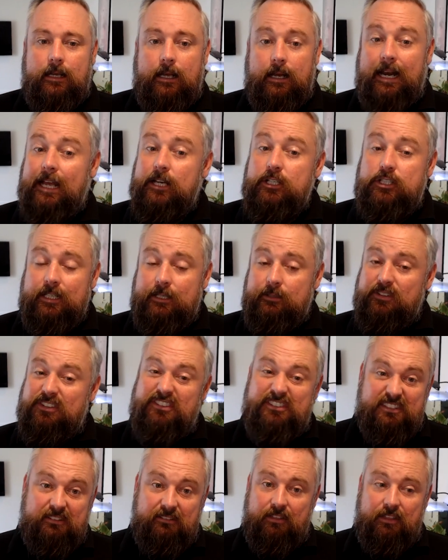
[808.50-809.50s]
And actually
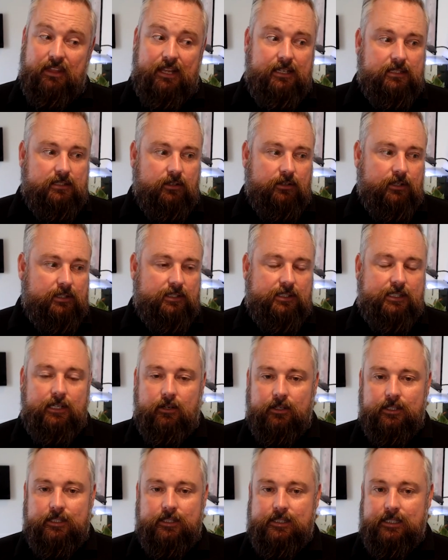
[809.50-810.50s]
things like
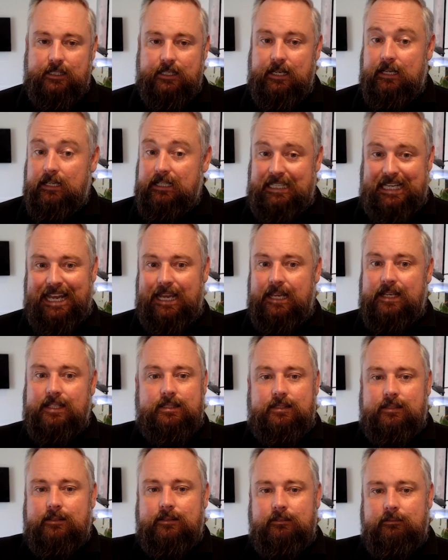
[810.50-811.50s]
CI/CD,
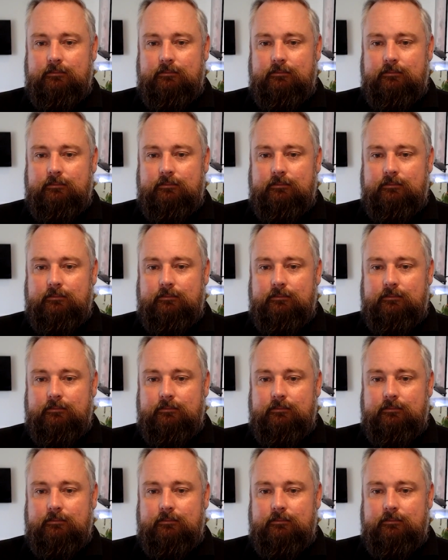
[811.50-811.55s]
Git,